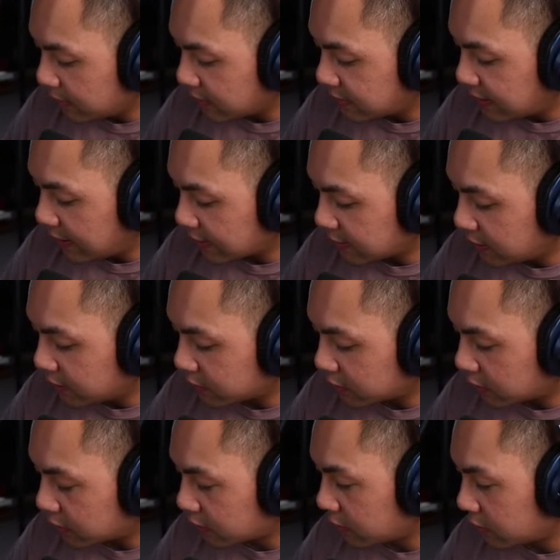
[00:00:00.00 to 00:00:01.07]
Tactile
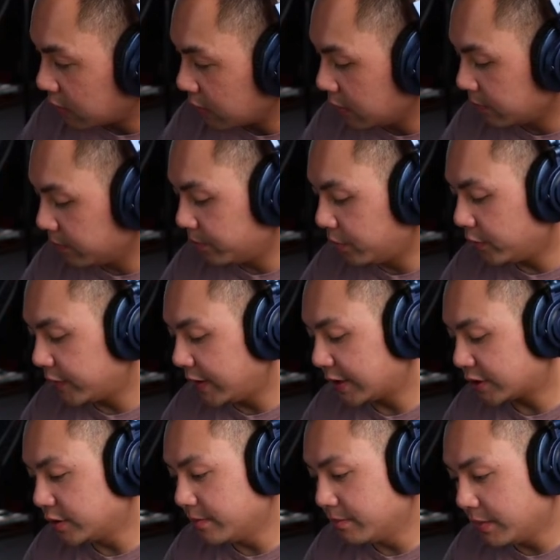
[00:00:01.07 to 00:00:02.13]
Turn Bolt
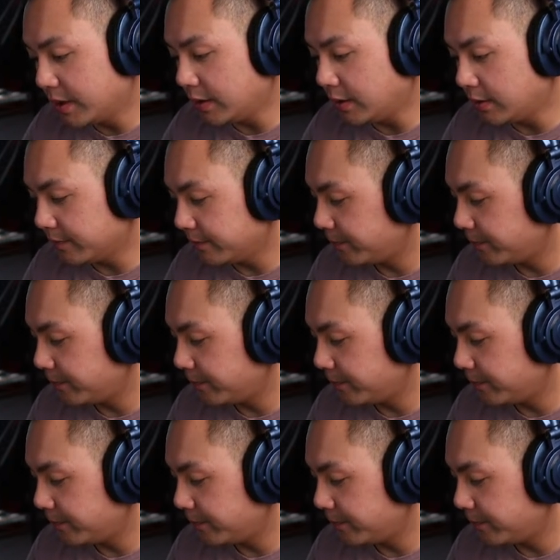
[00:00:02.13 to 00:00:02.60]
Action Mini